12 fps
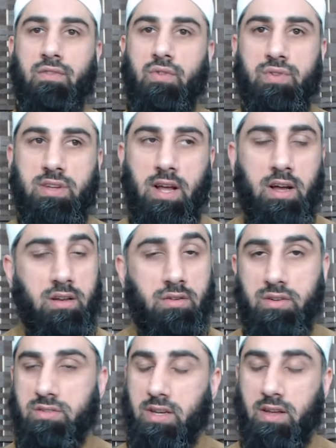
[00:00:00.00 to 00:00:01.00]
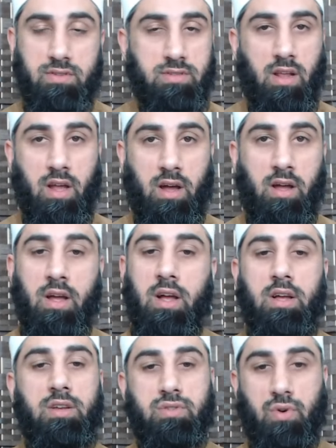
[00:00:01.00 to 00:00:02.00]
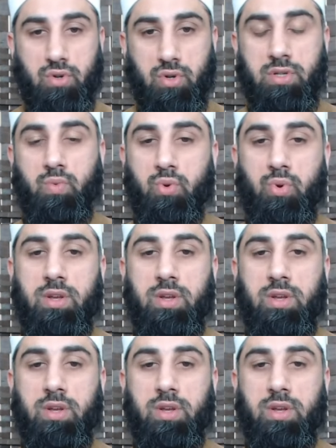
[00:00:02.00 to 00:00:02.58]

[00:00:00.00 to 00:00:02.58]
you salah. No, it doesn't give us salah. So just wudu